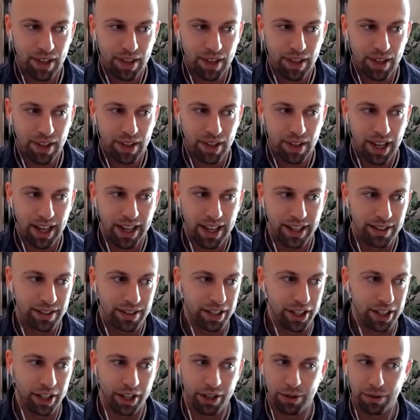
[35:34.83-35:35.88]
and you
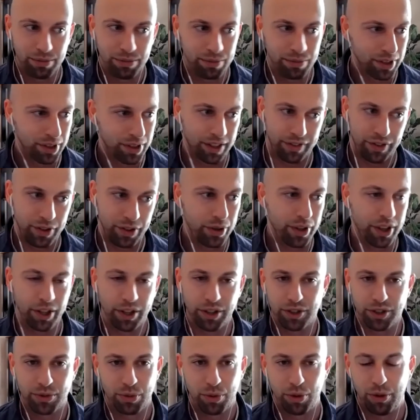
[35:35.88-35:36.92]
know a few of
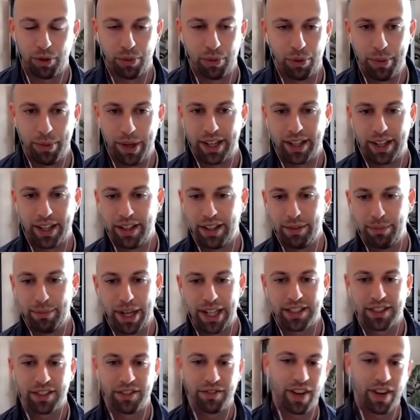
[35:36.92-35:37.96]
those will will make into
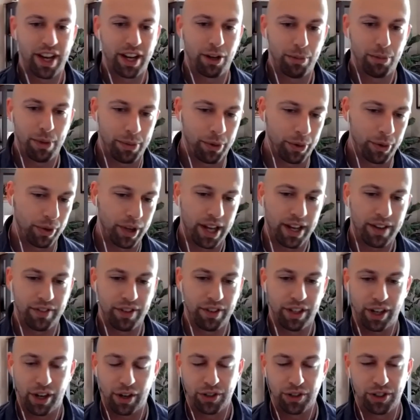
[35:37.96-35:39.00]
best and final maybe we'll have a
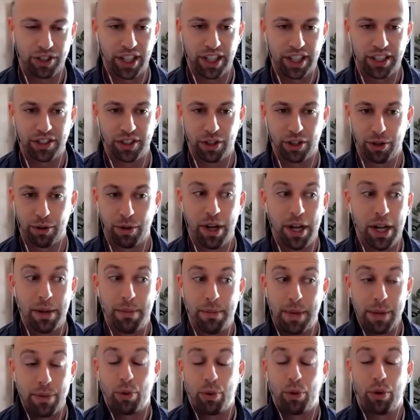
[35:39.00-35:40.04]
negotiation or
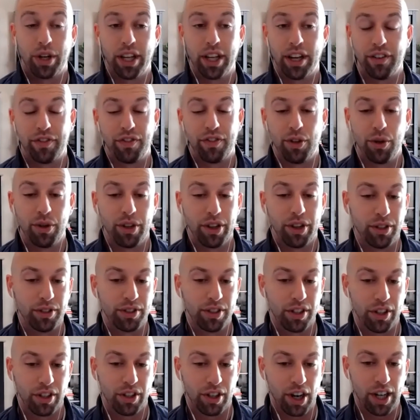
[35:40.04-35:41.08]
maybe we'll get a few of those
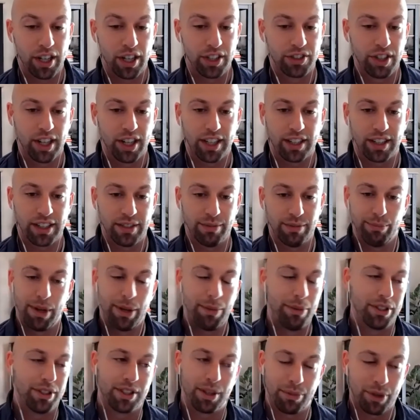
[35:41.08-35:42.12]
under contract and
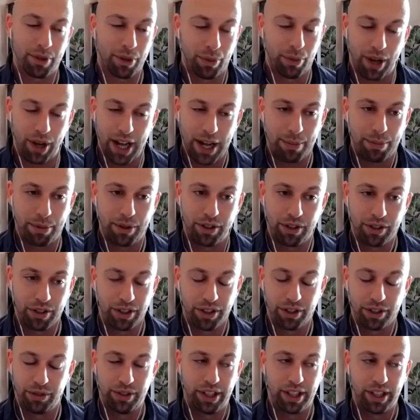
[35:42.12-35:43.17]
maybe something will happen
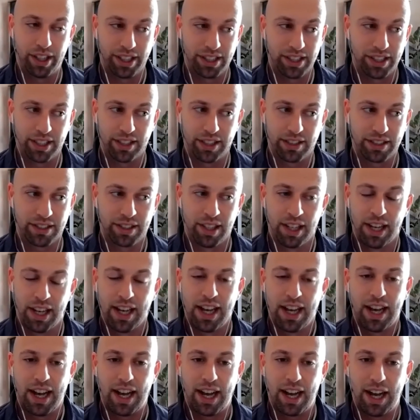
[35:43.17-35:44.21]
during due diligence
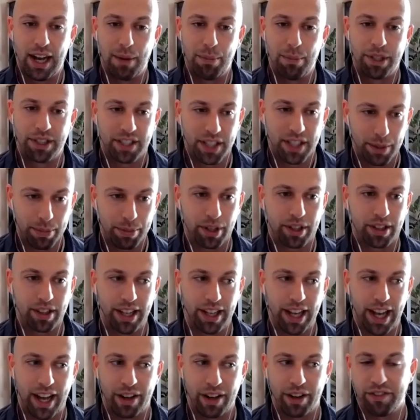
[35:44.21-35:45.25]
uh, but
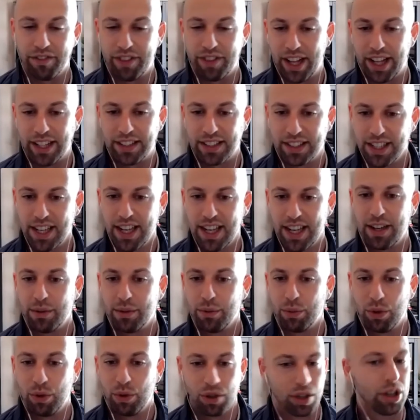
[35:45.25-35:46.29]
typically out of that set,
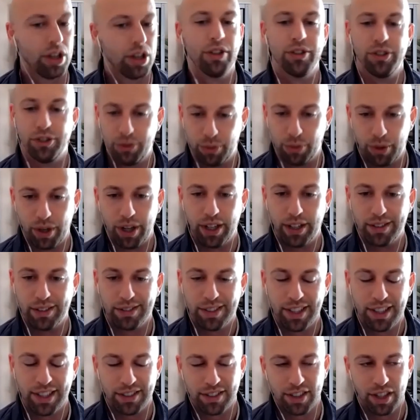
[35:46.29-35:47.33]
we'll close one.
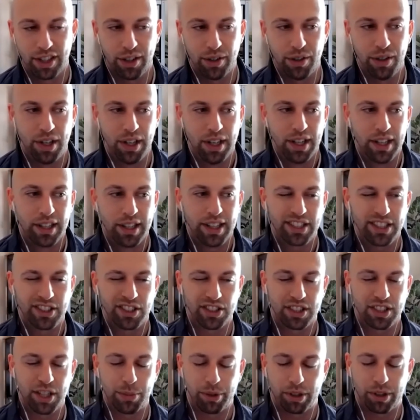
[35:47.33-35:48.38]
And so that's
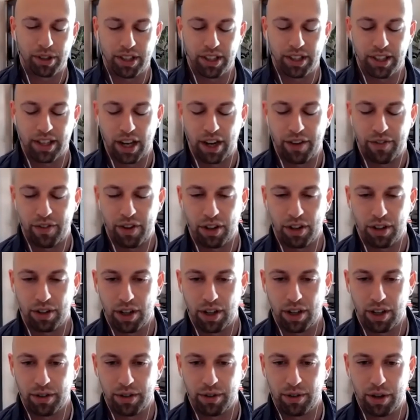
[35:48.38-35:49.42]
just typically kind of our,
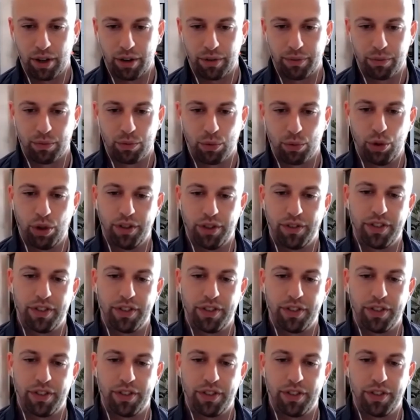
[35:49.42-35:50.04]
our, our rule